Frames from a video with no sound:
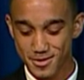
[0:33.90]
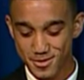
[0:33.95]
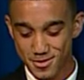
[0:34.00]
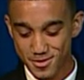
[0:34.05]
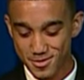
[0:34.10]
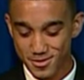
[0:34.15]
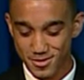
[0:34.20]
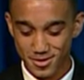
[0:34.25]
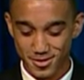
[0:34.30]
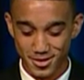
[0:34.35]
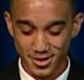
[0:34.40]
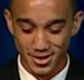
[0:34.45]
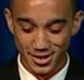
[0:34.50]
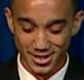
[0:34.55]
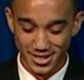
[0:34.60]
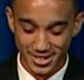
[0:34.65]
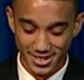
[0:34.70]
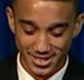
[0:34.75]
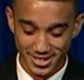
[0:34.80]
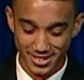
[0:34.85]
Whew.
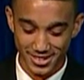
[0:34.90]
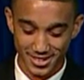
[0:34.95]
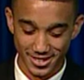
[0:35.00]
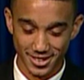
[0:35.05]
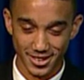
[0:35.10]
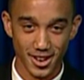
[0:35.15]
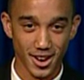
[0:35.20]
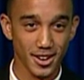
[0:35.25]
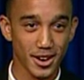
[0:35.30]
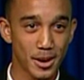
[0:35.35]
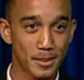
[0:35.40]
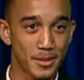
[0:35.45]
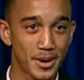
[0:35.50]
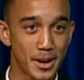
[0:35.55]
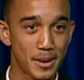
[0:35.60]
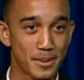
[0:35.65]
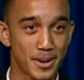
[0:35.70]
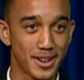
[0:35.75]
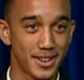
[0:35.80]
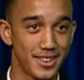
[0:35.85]
Y'all got me
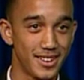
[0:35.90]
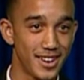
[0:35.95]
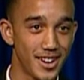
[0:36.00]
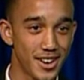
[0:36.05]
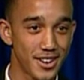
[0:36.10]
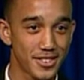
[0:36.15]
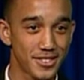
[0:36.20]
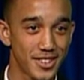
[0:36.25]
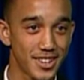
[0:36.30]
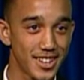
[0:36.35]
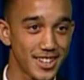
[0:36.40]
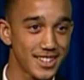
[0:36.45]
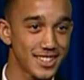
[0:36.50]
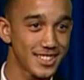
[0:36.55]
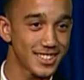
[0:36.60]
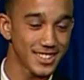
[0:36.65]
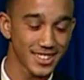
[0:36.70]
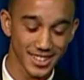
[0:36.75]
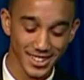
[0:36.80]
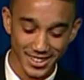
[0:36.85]
up here
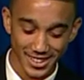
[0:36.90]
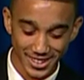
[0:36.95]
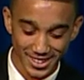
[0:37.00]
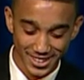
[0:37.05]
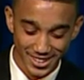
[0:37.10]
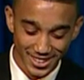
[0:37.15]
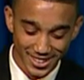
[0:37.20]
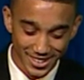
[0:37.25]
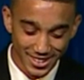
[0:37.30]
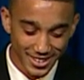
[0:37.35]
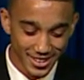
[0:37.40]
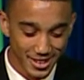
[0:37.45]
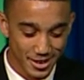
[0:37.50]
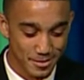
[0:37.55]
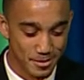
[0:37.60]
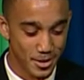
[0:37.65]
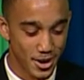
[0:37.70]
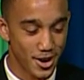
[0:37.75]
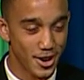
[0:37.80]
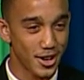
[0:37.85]
nervous.
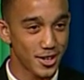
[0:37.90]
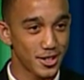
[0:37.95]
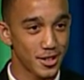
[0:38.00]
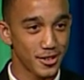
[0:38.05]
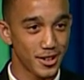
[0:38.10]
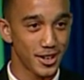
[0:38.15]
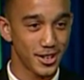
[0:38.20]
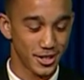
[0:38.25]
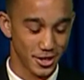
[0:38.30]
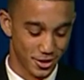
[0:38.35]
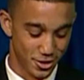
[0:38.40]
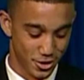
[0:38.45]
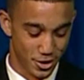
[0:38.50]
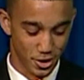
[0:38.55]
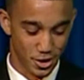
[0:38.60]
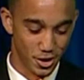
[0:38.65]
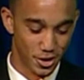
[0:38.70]
My heart's over here just.